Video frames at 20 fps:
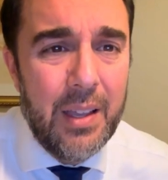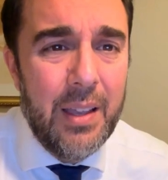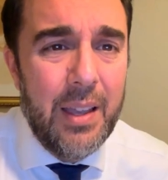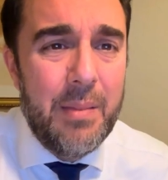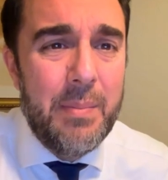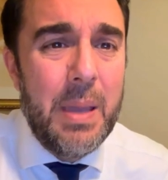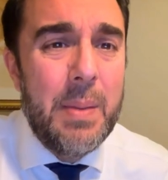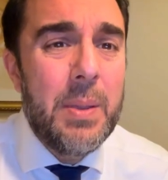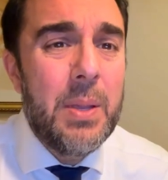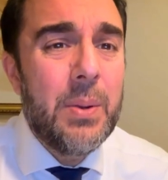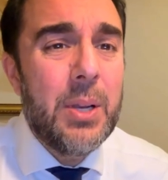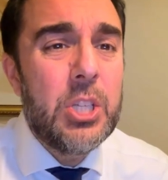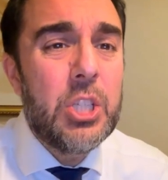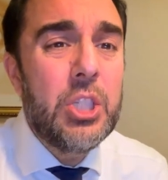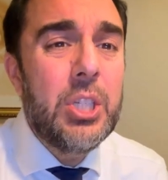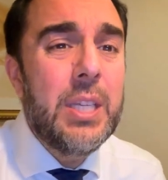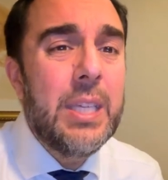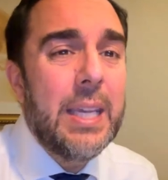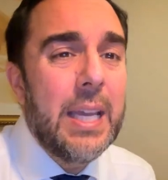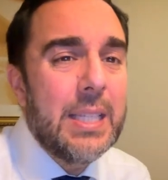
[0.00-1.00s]
and maybe
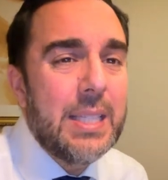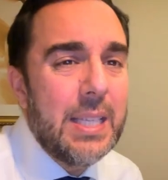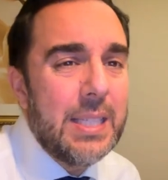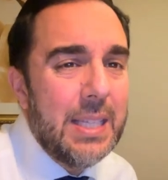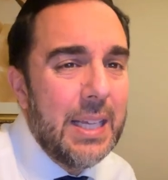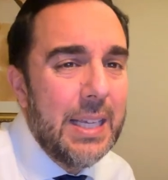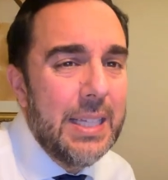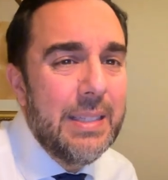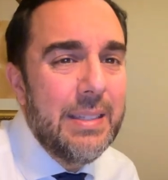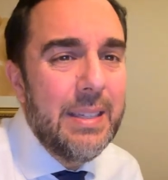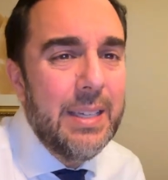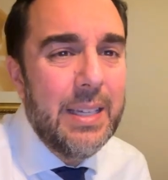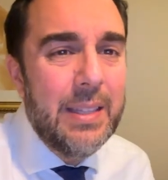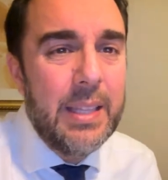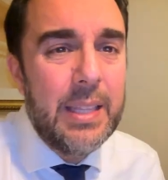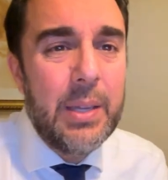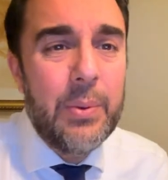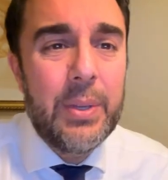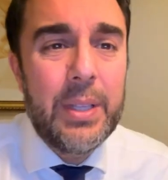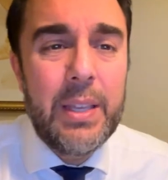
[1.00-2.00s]
Rashi gets this idea that
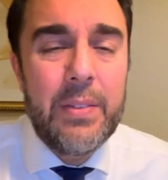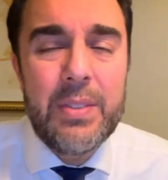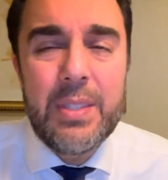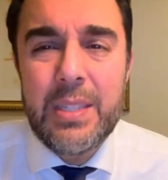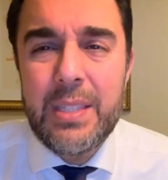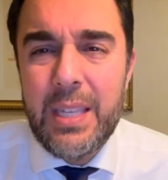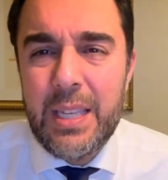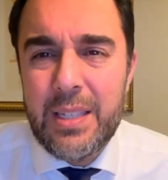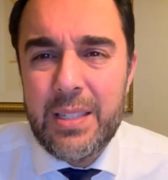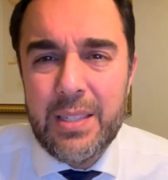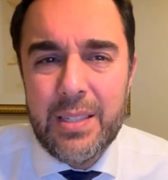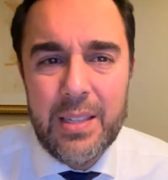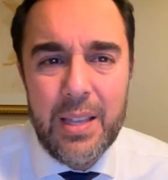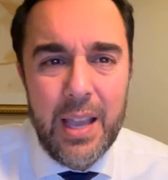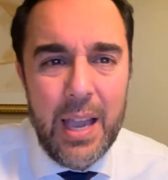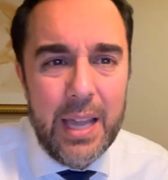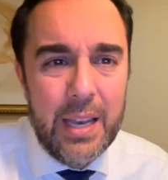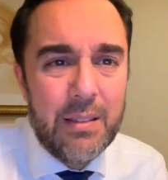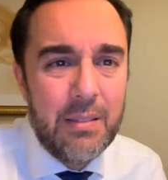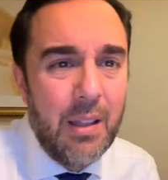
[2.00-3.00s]
they would give six
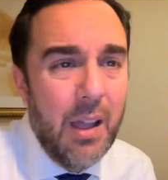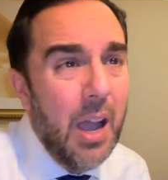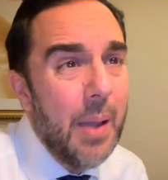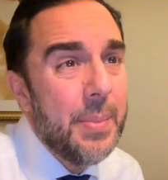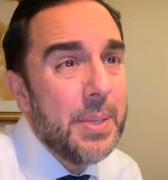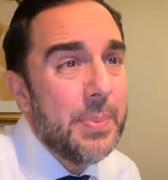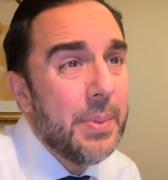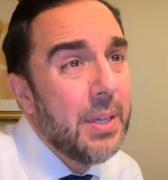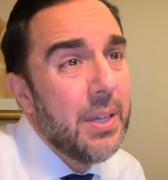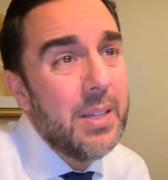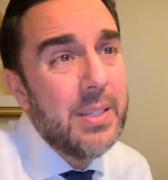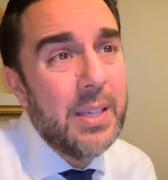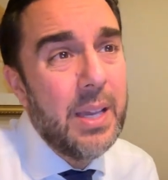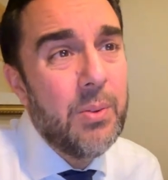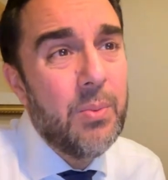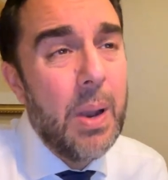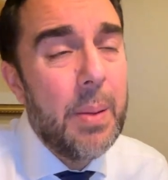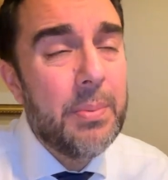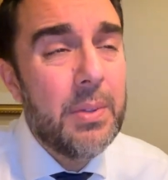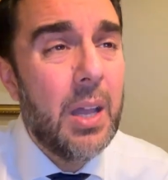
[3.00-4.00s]
at a time is because a
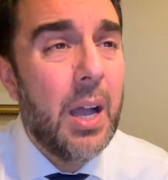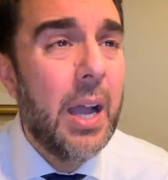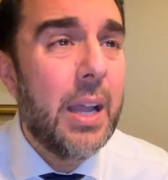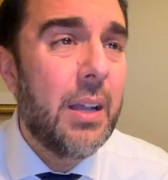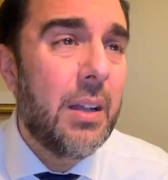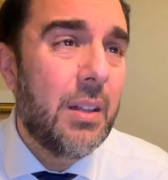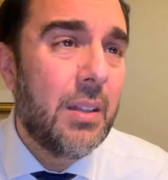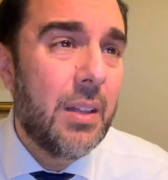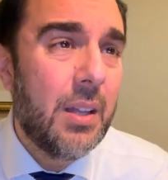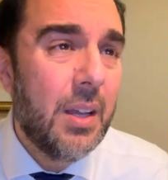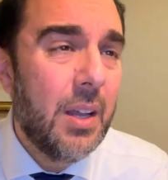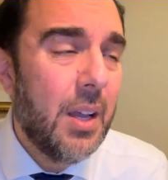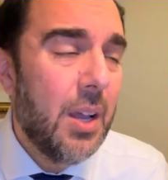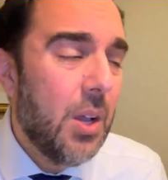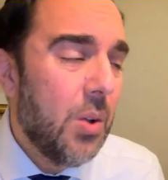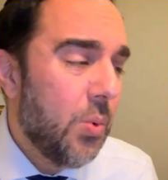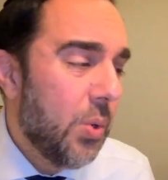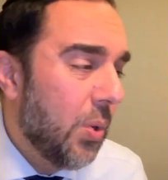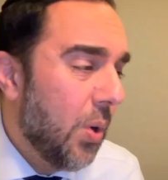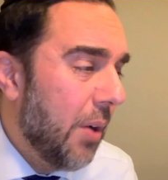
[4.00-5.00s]
reptile
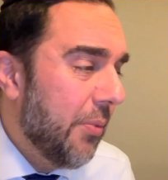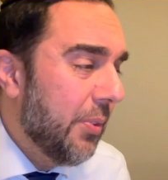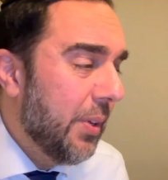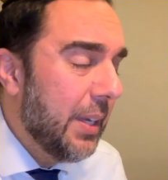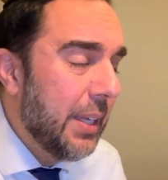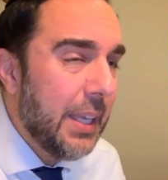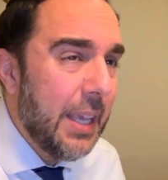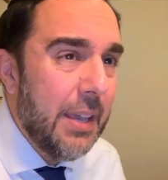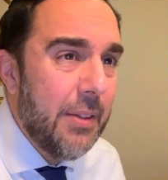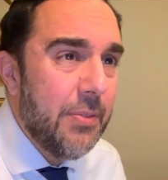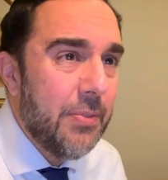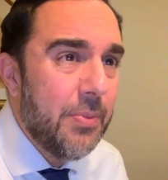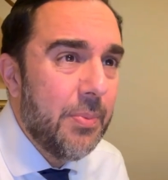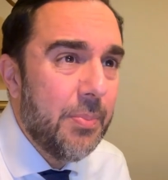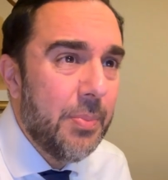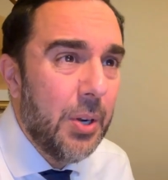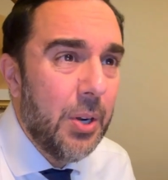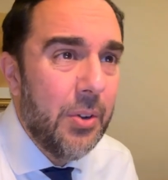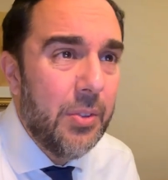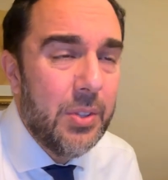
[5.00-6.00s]
would often give
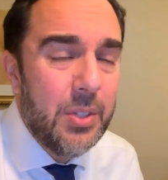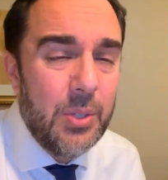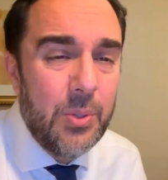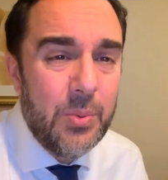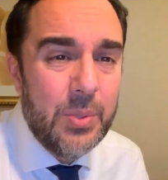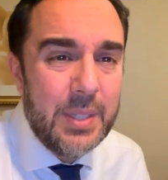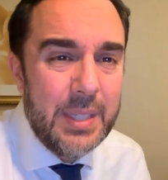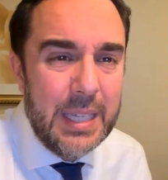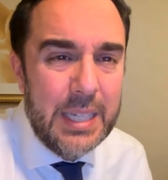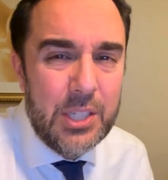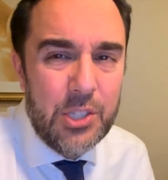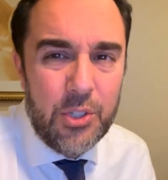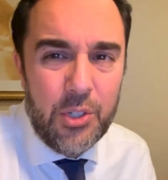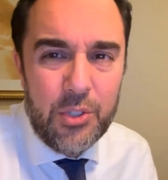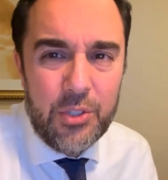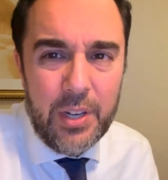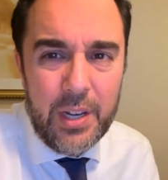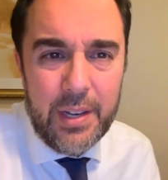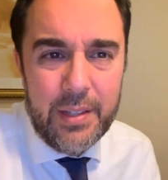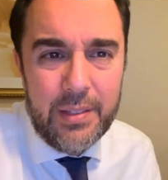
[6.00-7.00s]
birth to six
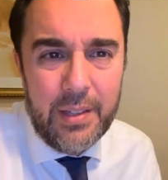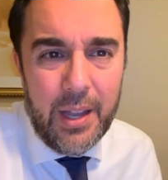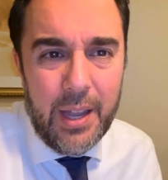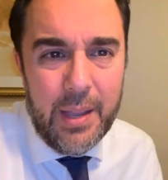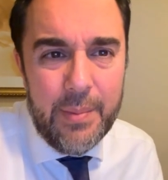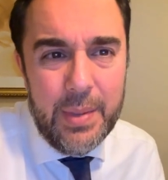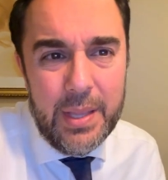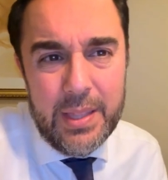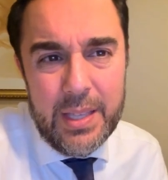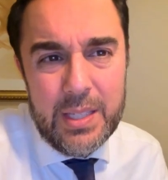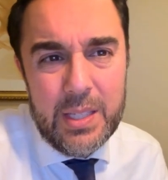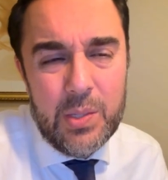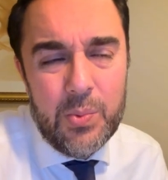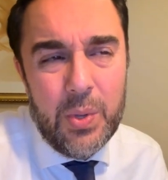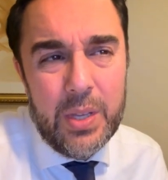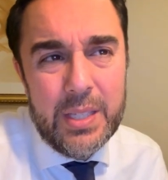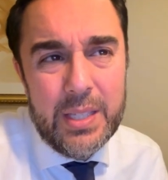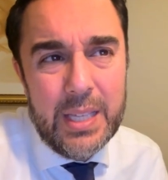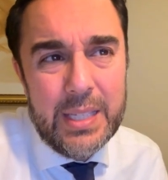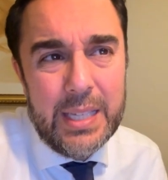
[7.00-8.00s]
children at a time, and this
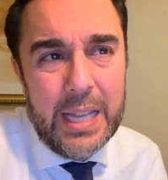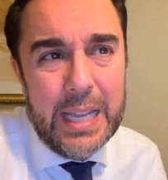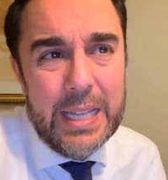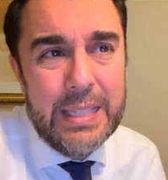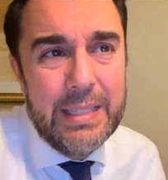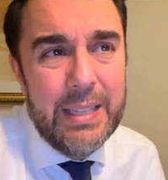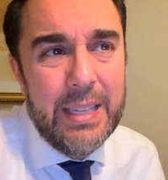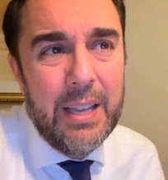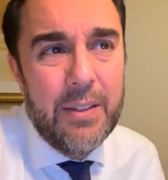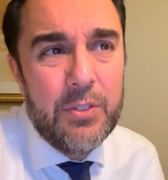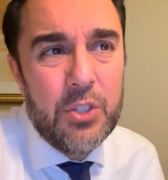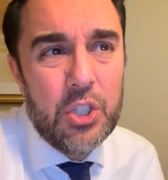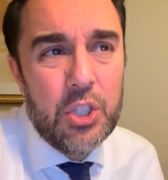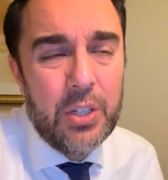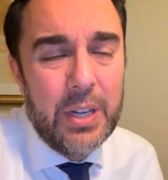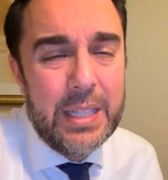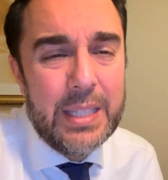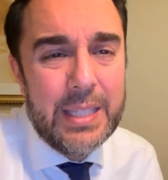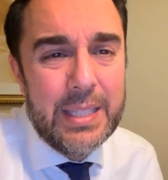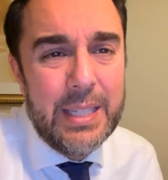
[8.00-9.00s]
was this idea of
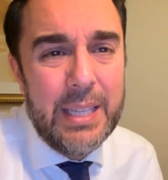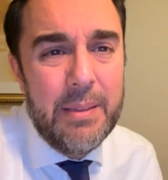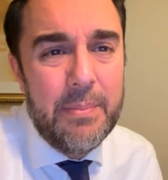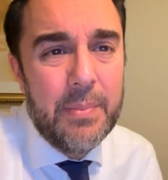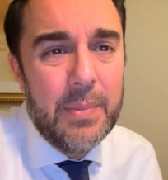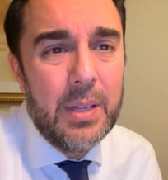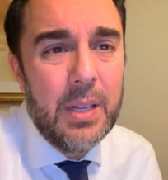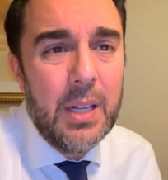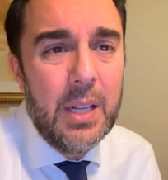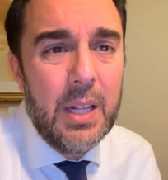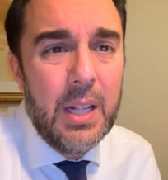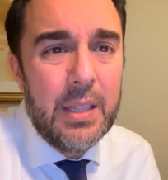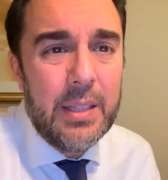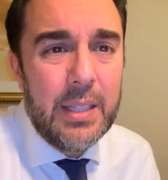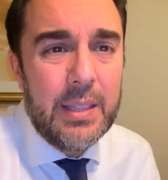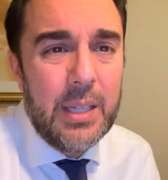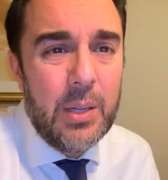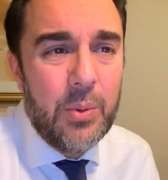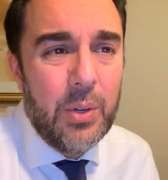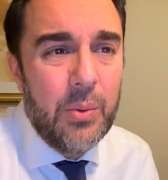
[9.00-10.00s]
shratzim
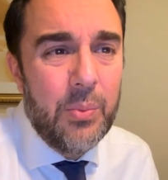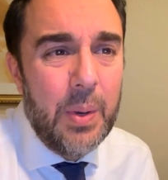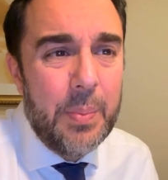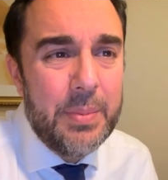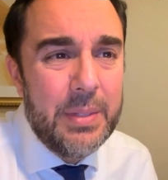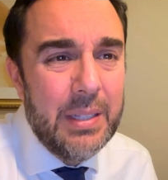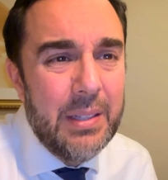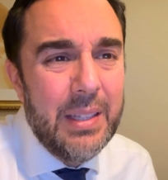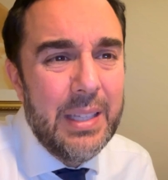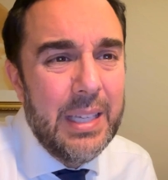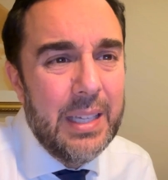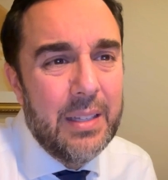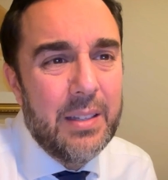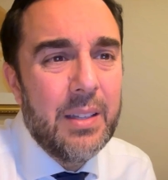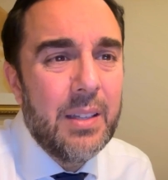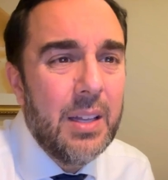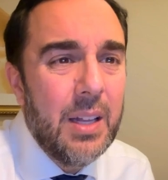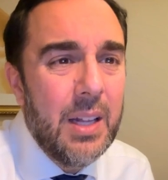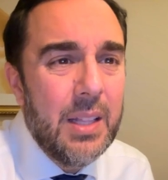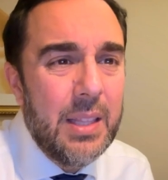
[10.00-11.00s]
that they were reptilian,
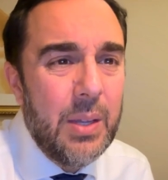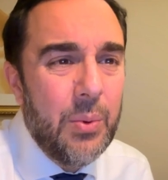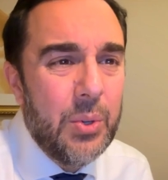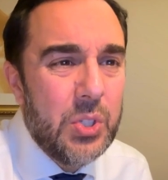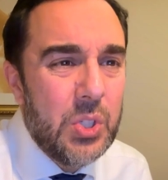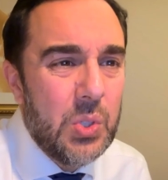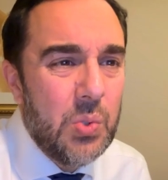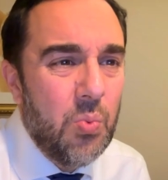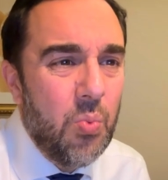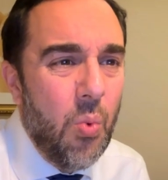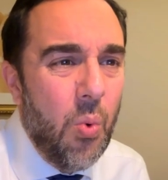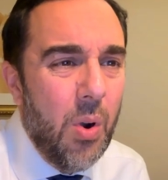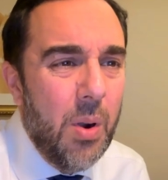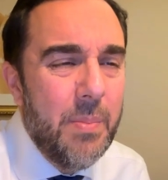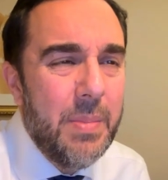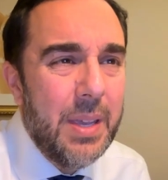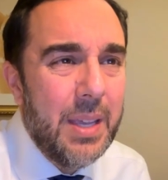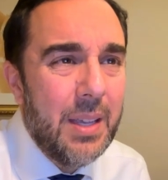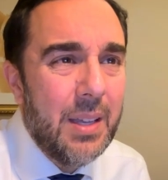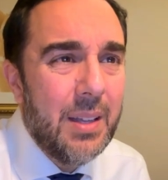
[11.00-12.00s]
they were
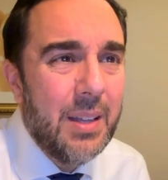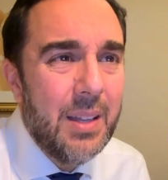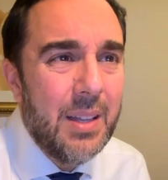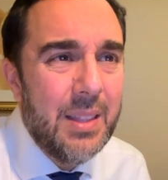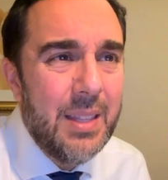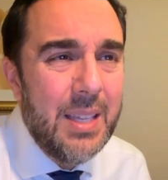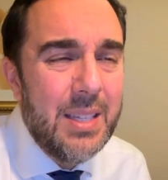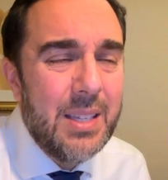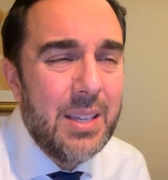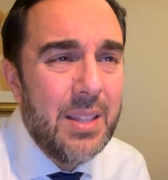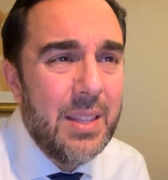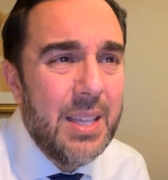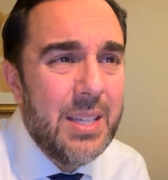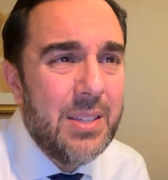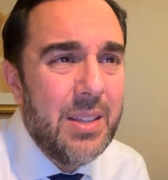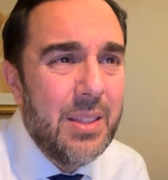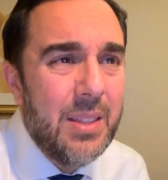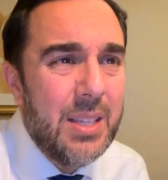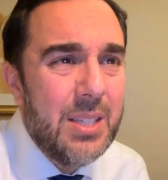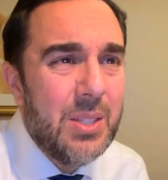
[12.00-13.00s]
swarming these are these
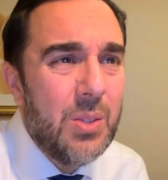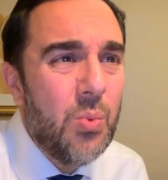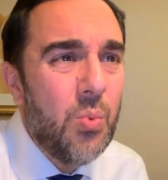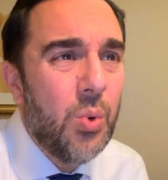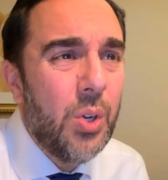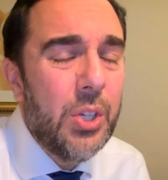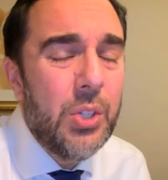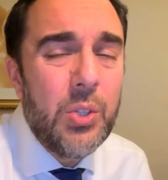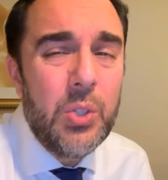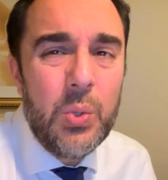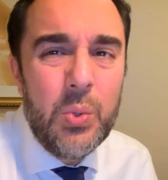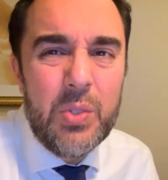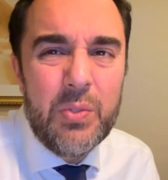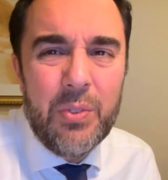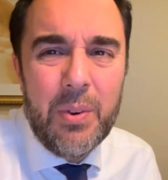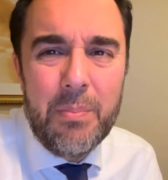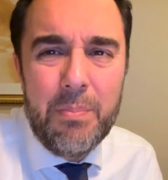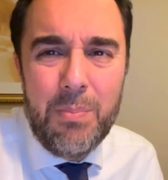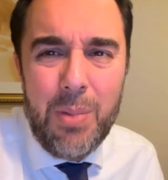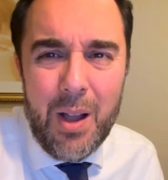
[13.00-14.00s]
are this is the word you use
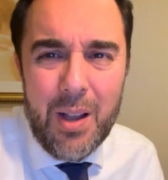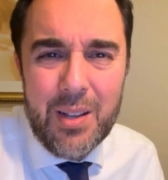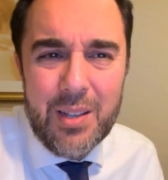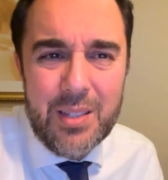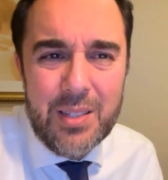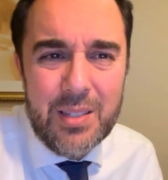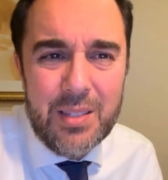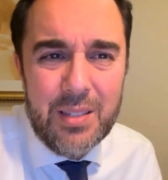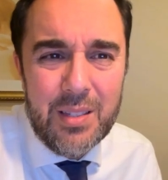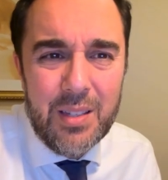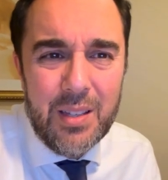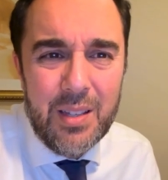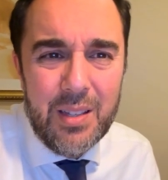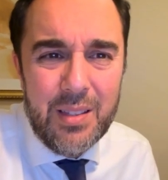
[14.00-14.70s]
for bugs.